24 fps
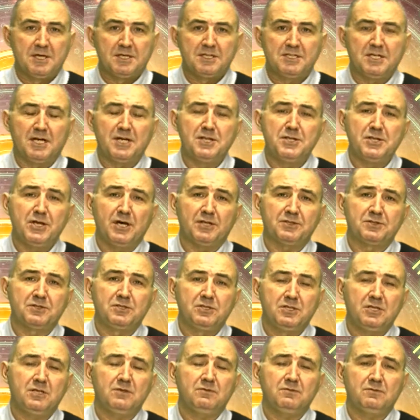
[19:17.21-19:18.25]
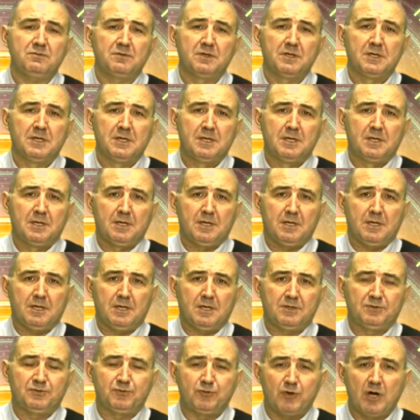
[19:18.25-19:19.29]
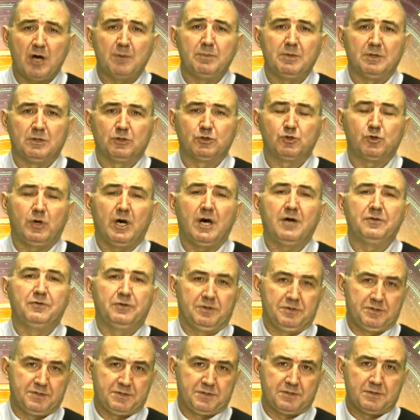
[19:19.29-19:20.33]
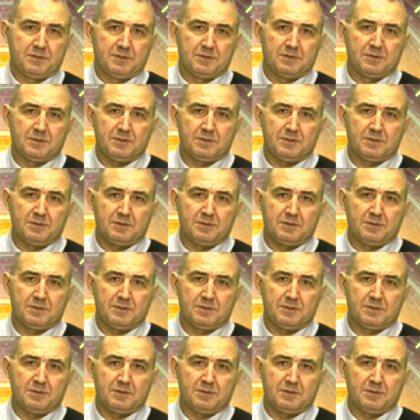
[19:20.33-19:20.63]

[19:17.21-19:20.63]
cannot give trouble to others.